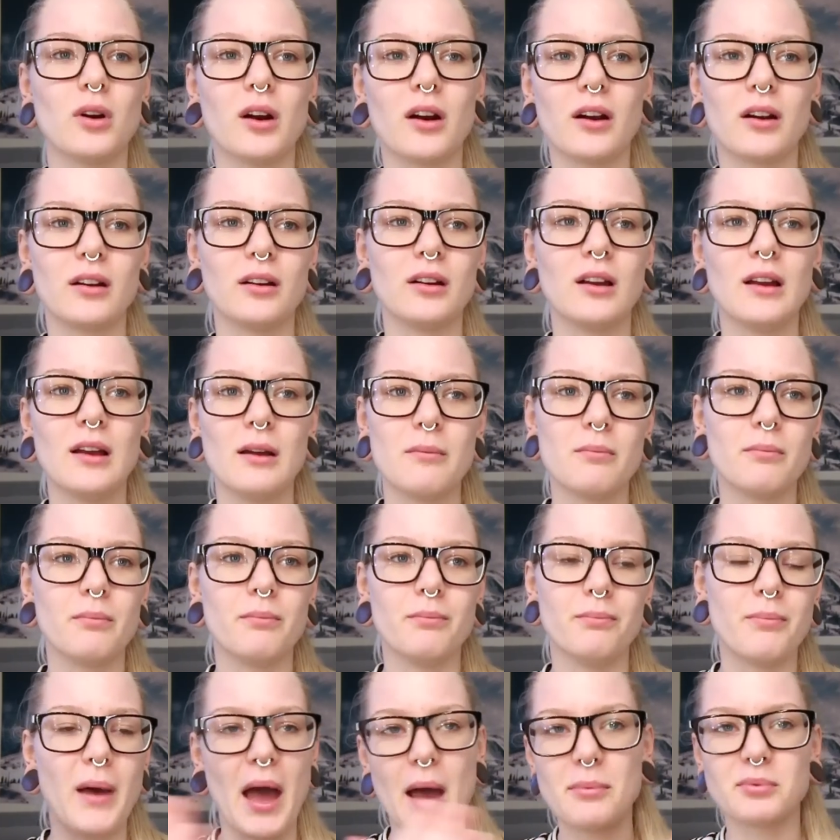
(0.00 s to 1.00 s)
are
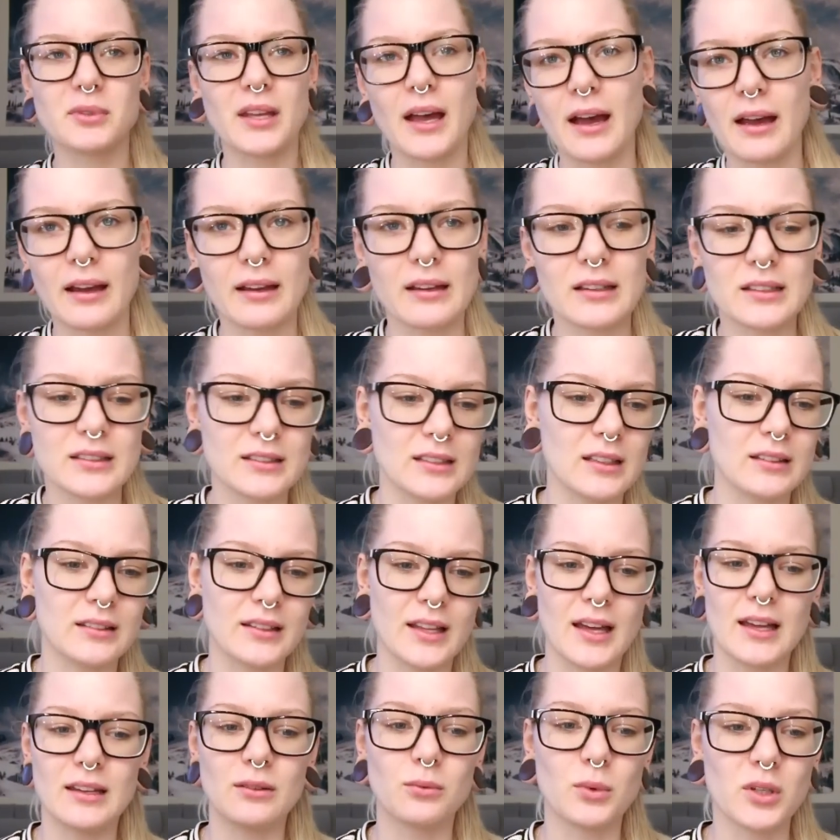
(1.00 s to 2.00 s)
baptized, and
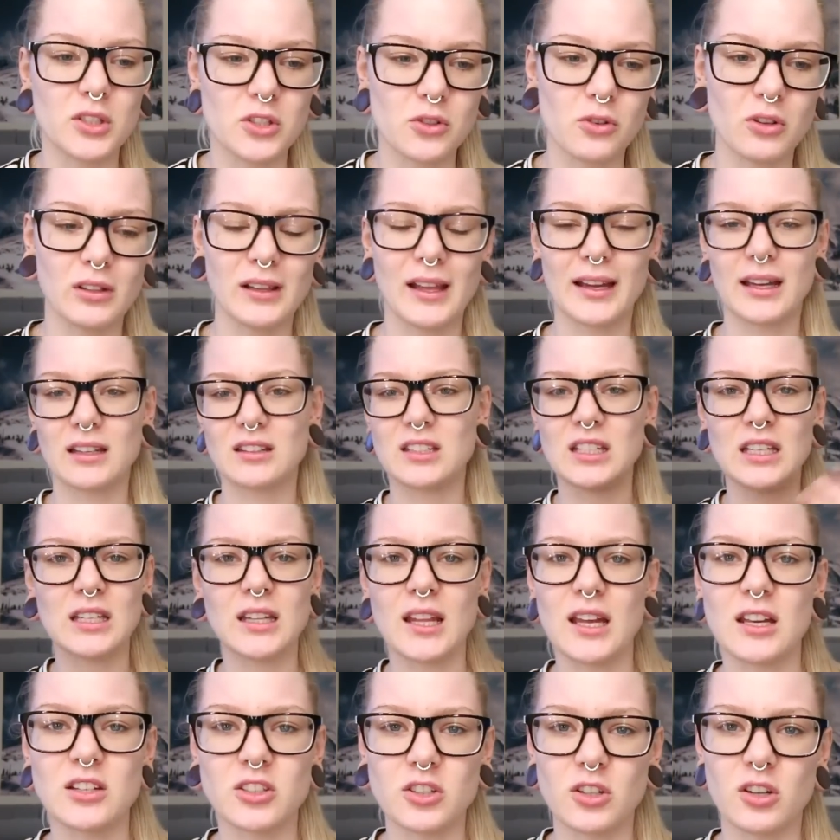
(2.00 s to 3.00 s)
then when you're like a
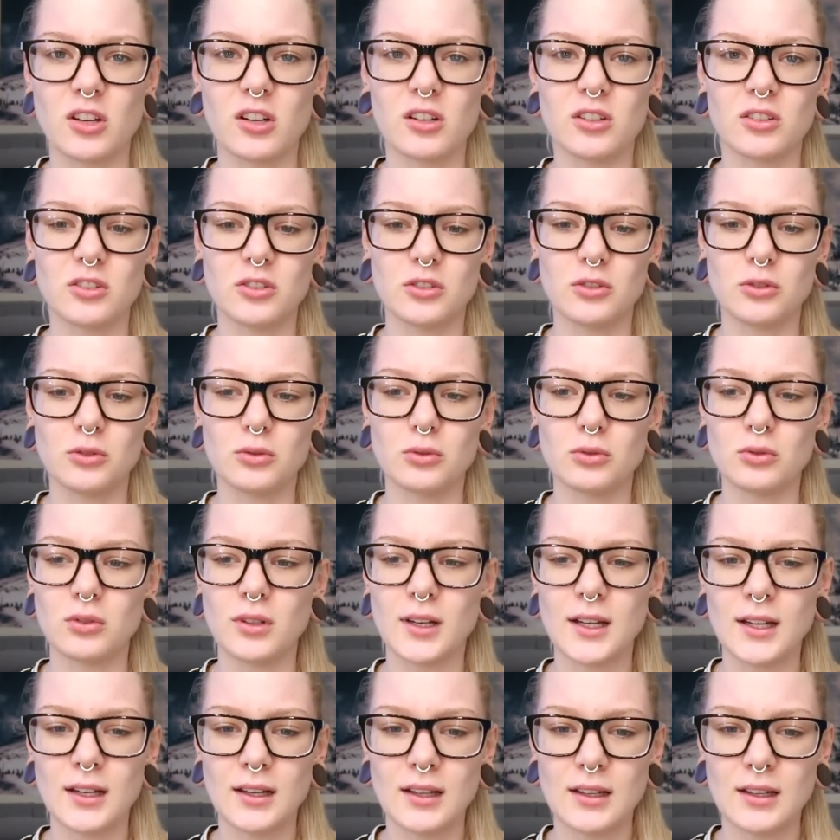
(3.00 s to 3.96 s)
teenager you